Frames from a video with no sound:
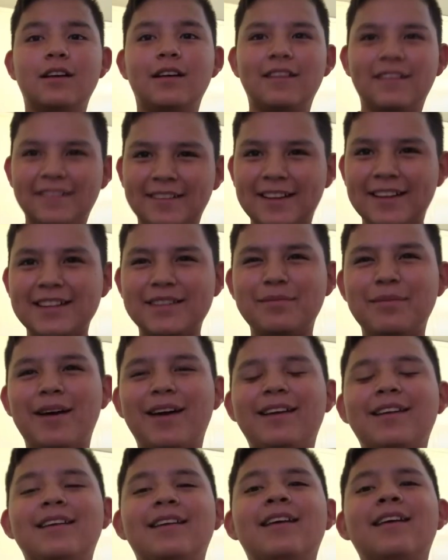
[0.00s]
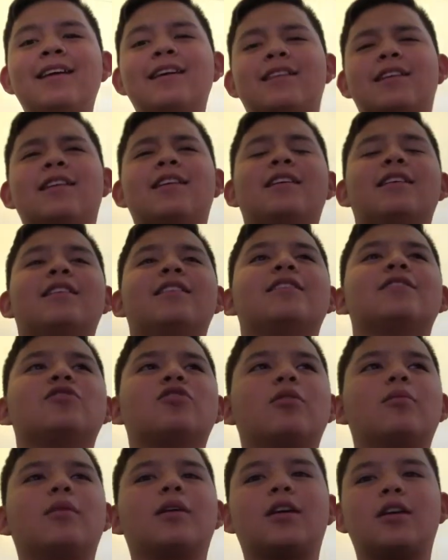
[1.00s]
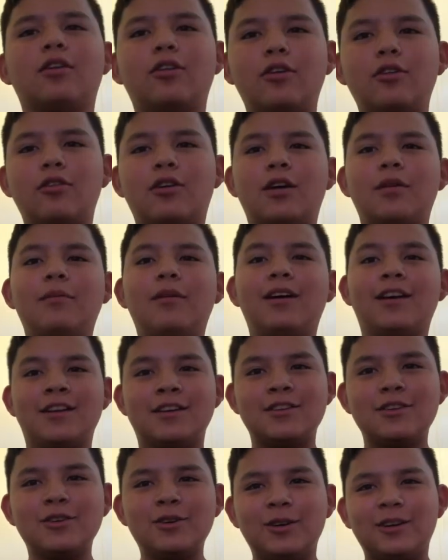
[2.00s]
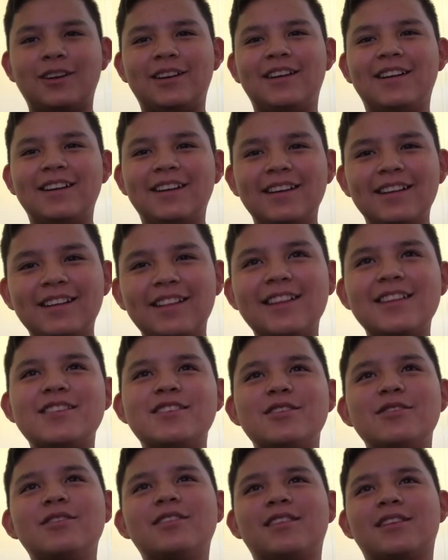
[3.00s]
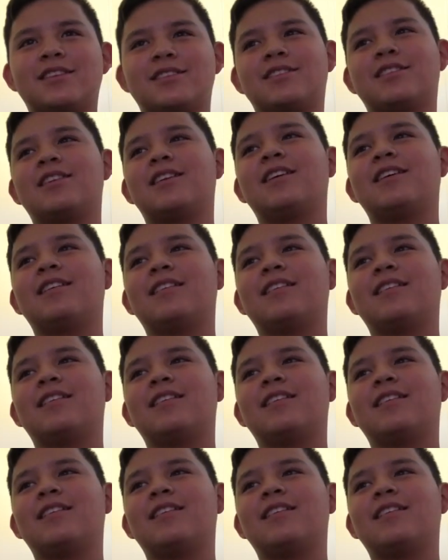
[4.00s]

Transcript: And then he gets mad again. So I'm like, oh, come on, dude. Let's do this.